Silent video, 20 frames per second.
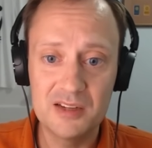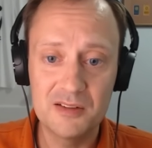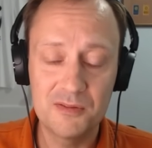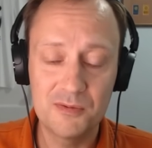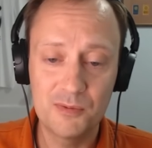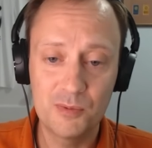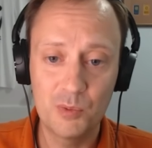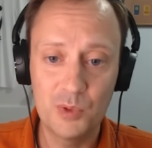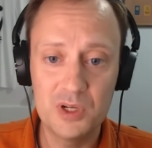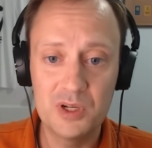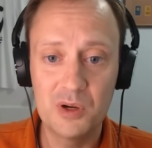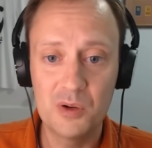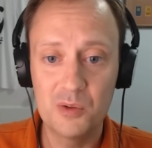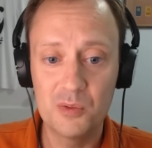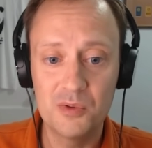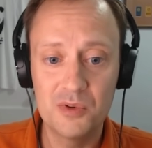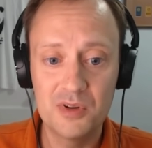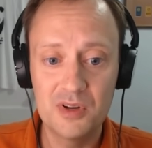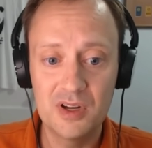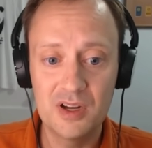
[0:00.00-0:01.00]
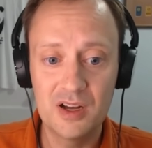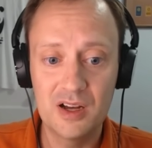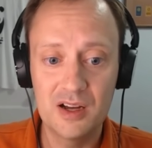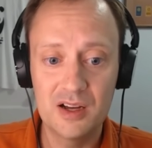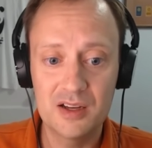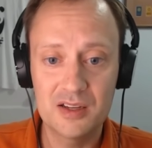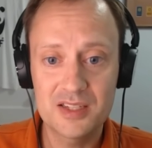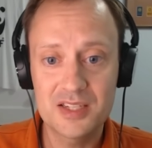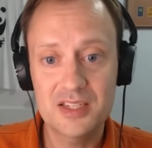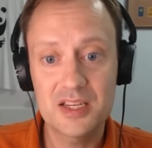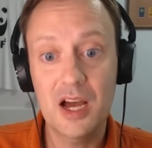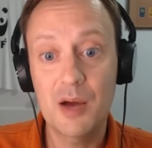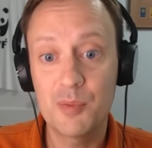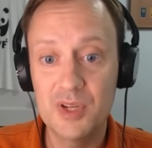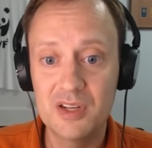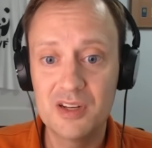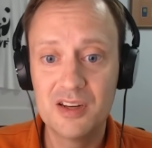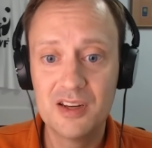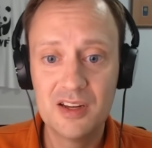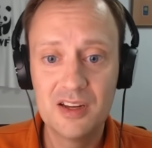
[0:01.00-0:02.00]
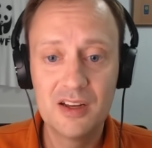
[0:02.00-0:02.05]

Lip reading: if we don't stop it.